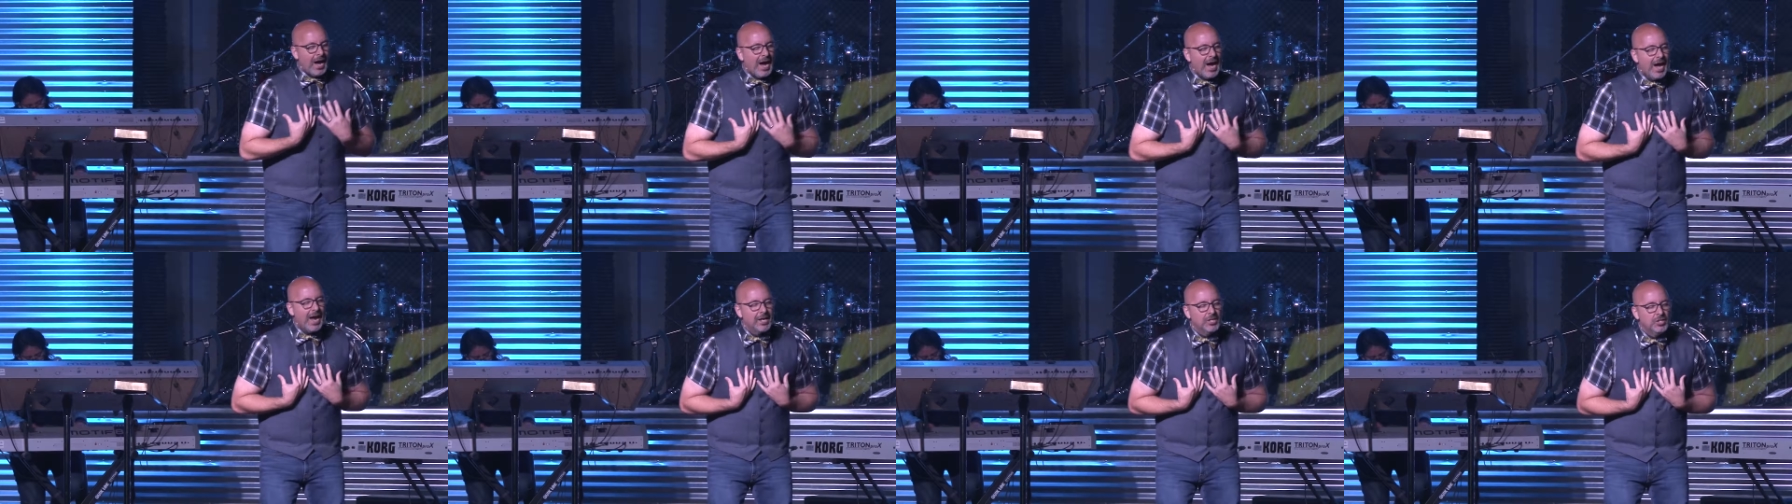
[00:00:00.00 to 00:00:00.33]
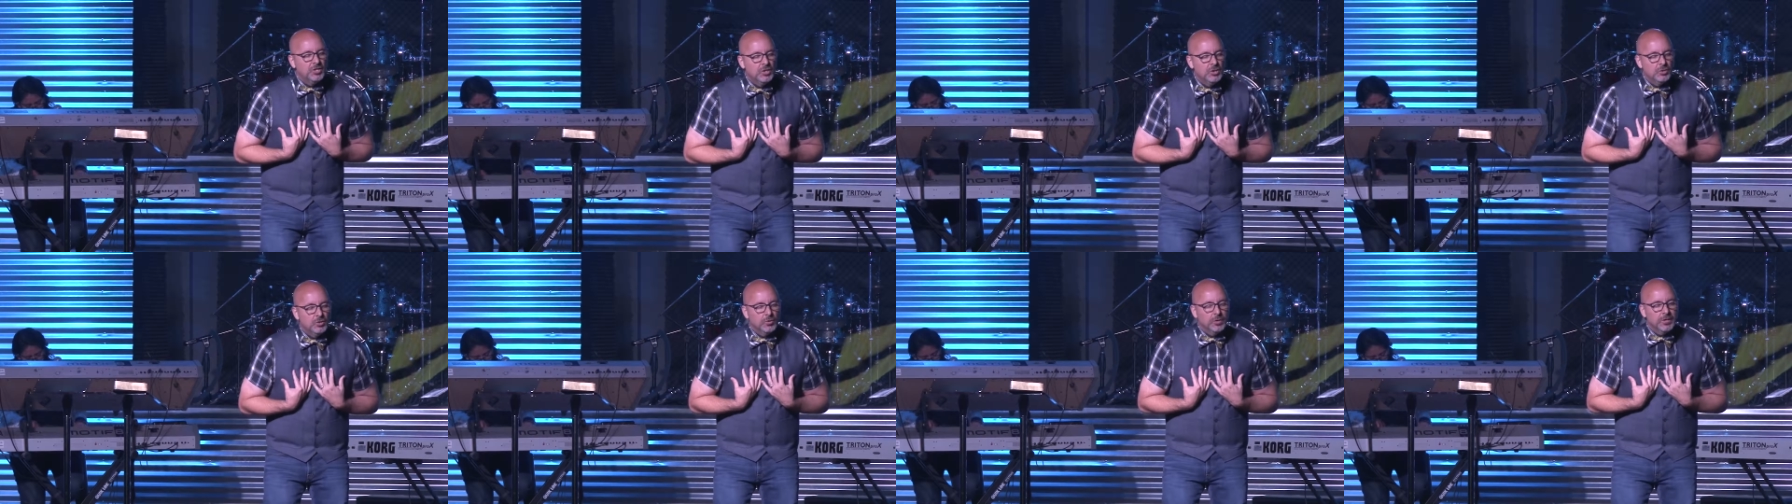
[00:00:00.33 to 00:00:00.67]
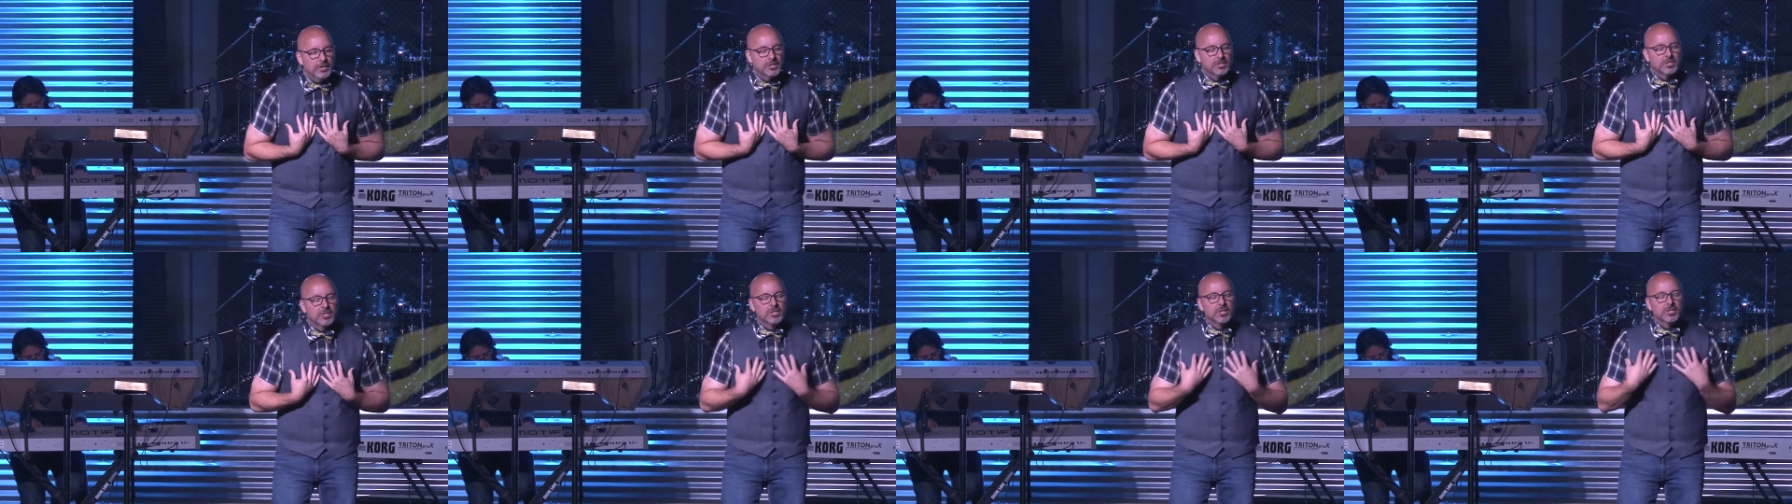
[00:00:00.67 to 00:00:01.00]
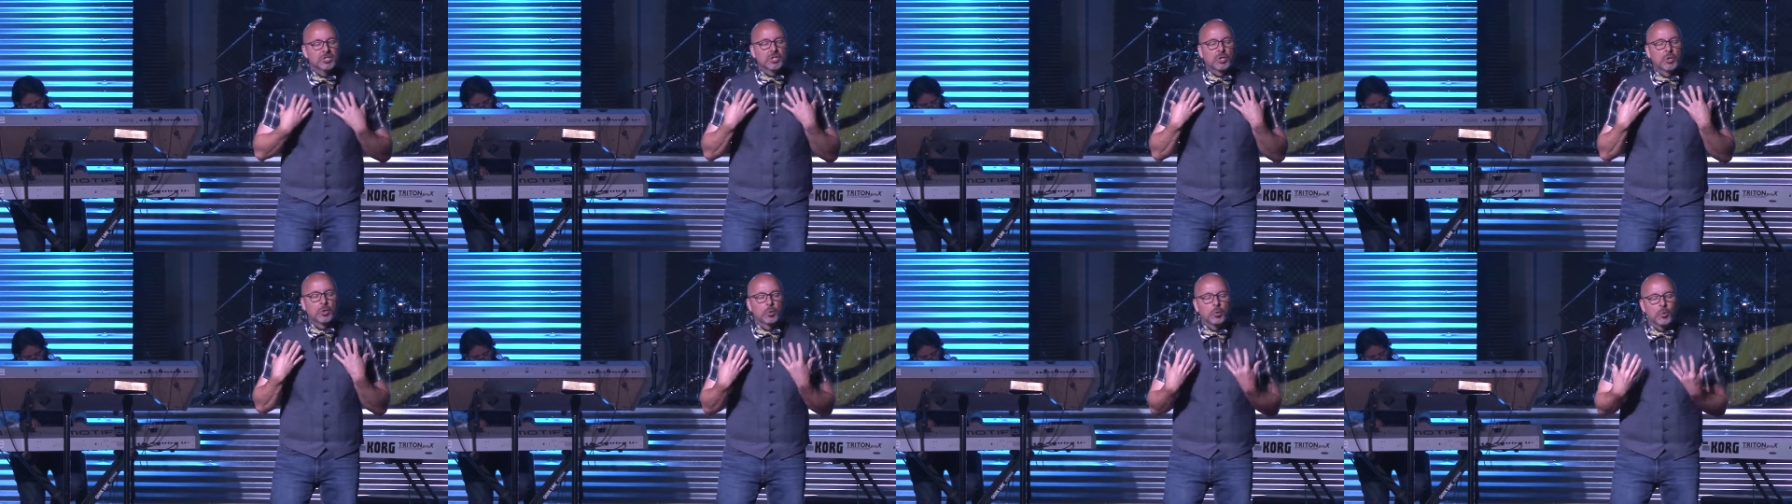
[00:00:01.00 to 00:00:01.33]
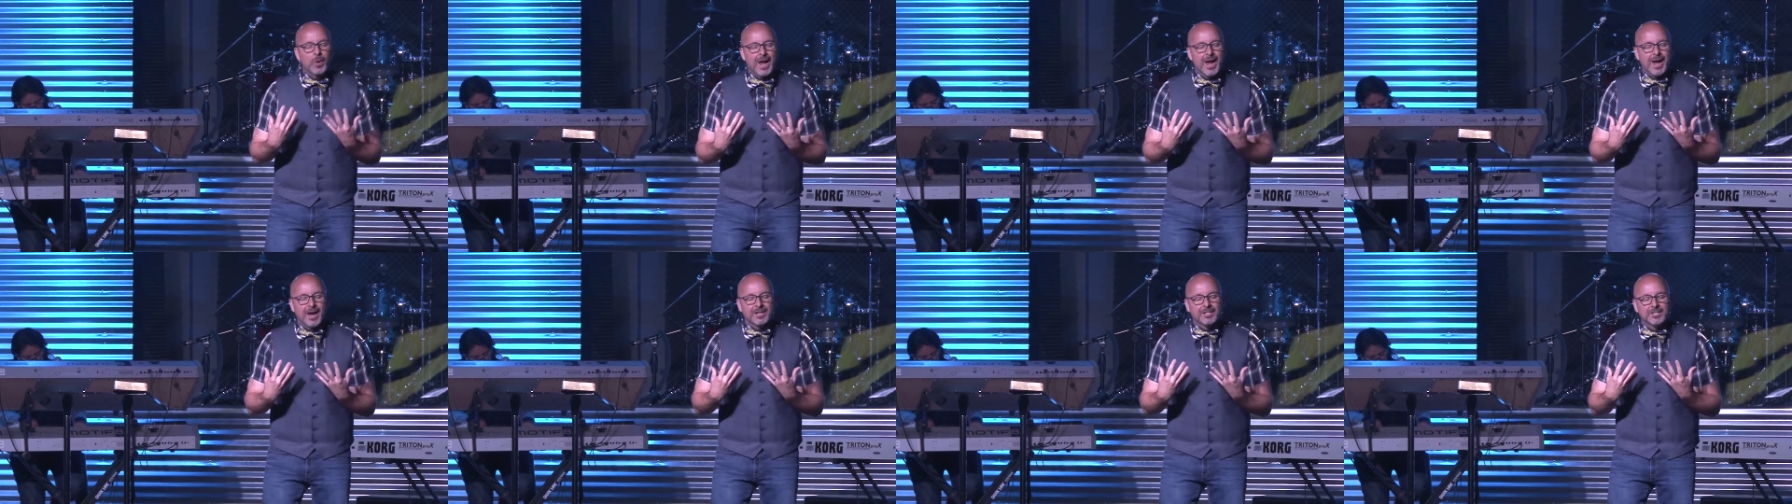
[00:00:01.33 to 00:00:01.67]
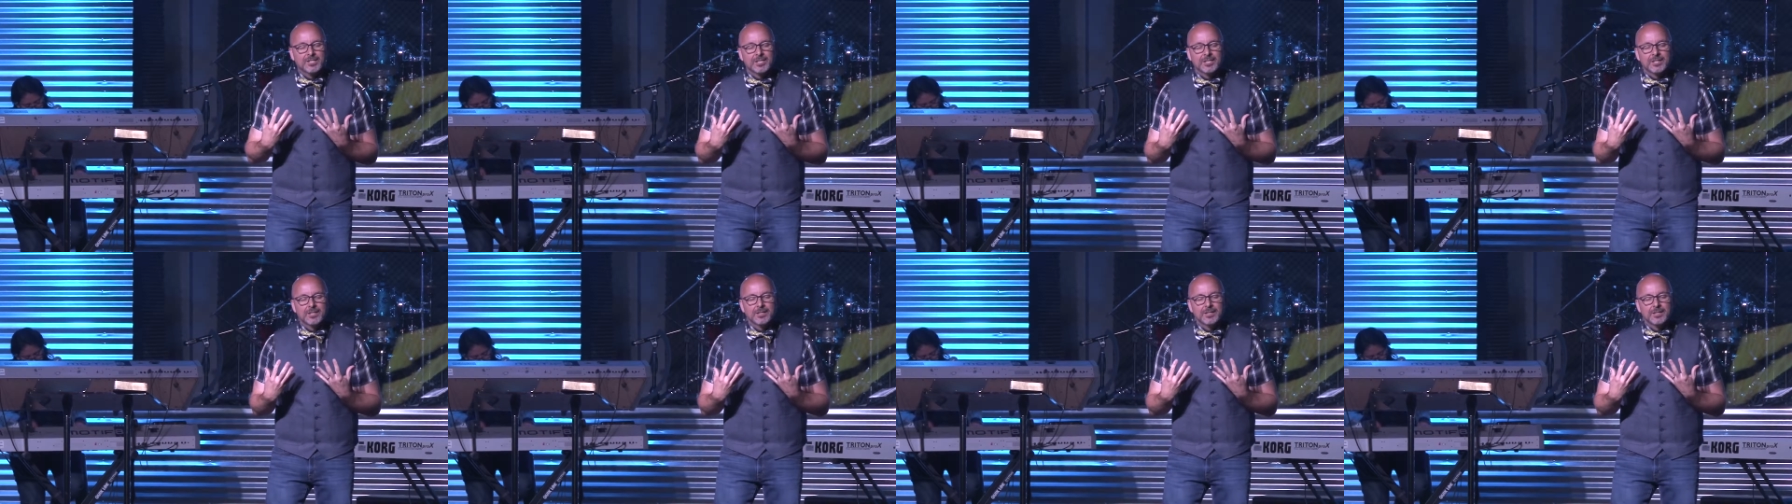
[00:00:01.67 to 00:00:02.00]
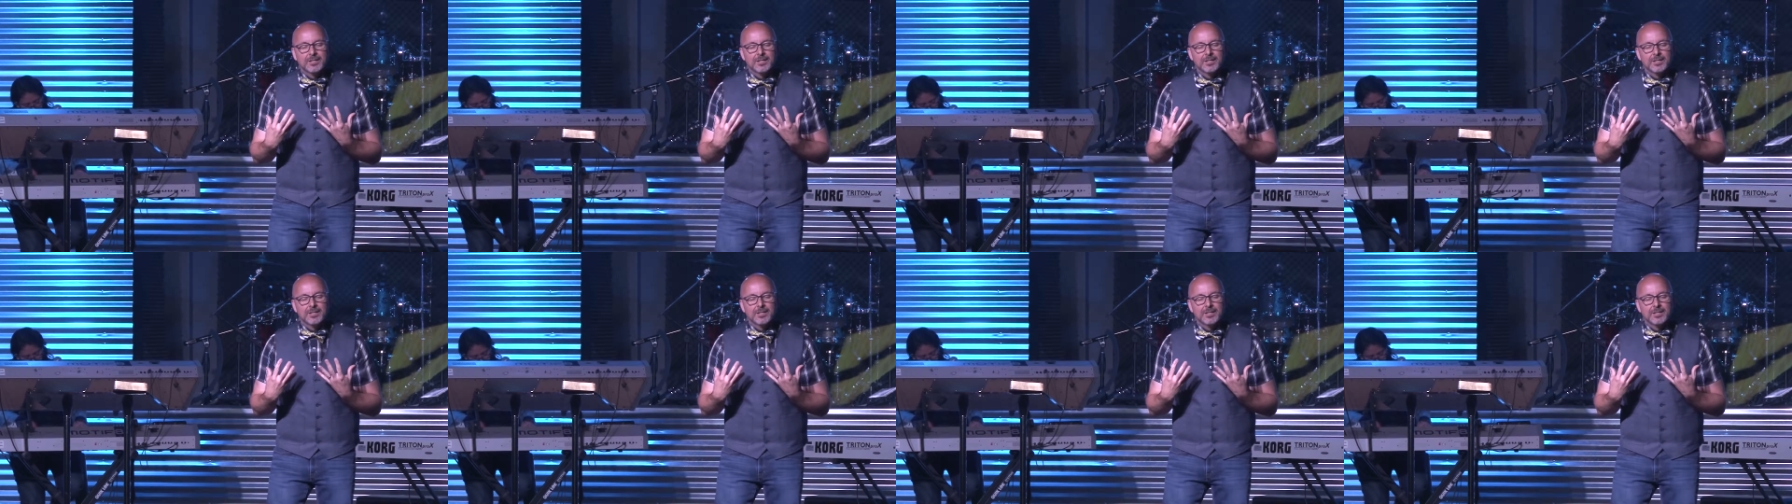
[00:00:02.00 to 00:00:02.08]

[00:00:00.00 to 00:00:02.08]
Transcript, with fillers: I do is, is correct,